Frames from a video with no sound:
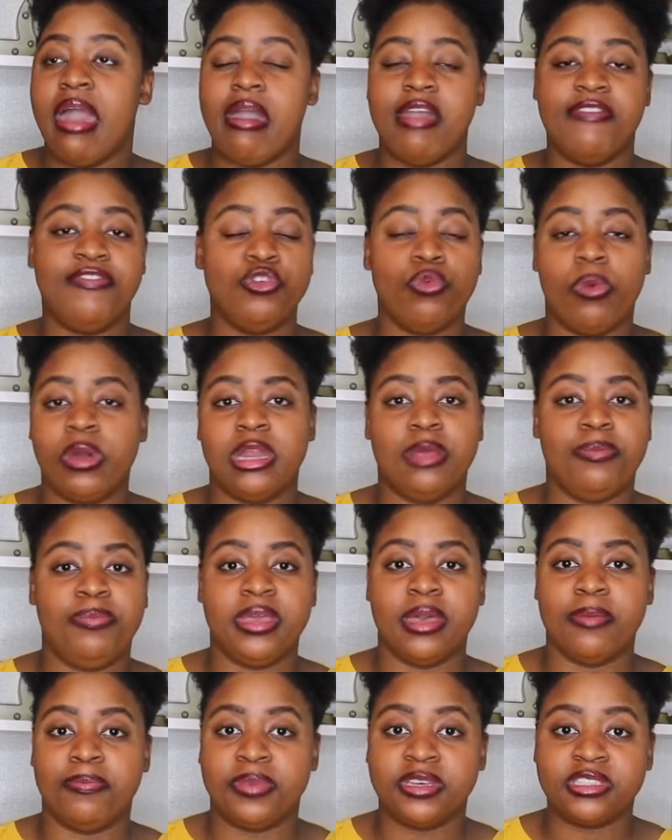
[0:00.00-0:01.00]
If you want to
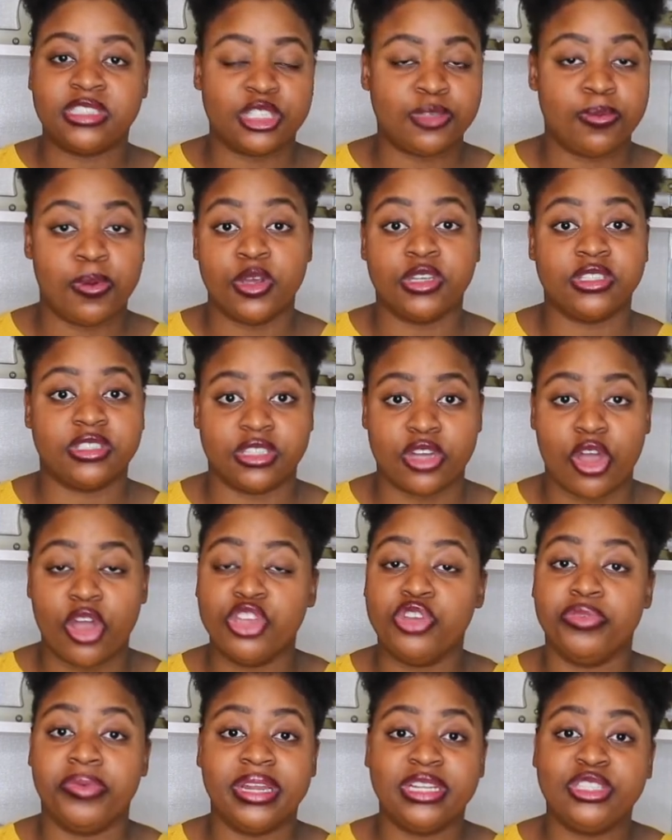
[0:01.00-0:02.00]
be a business person,
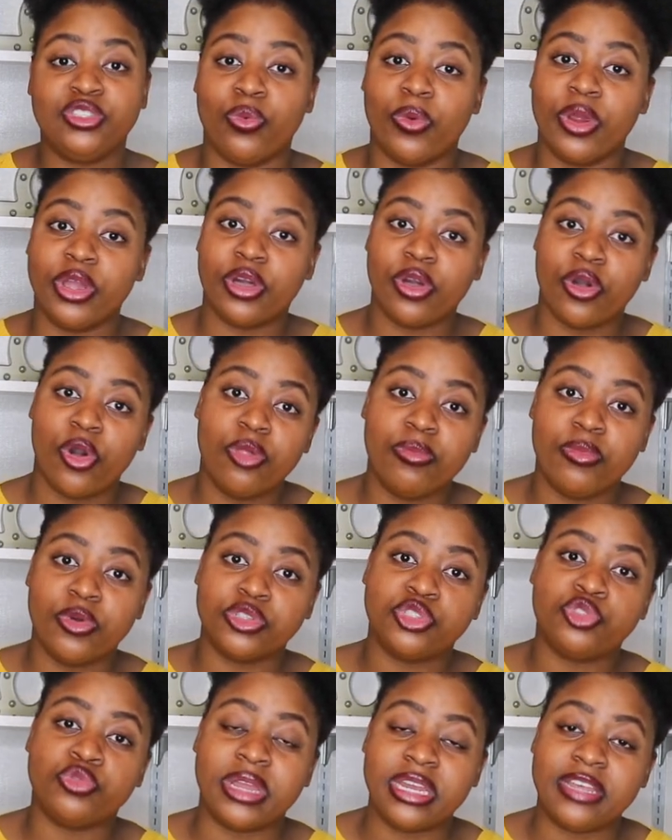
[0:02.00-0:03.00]
are you ready to work
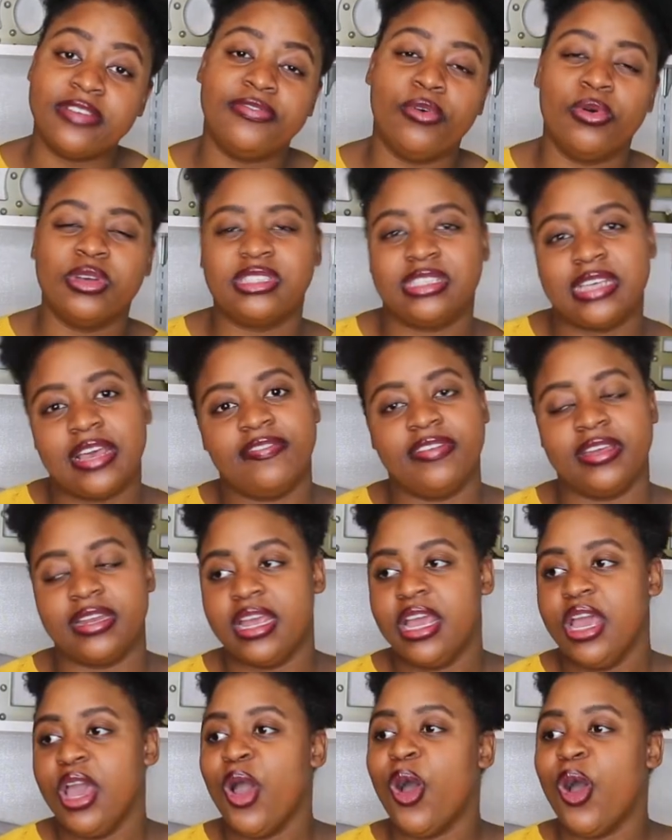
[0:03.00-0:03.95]
almost 24 7?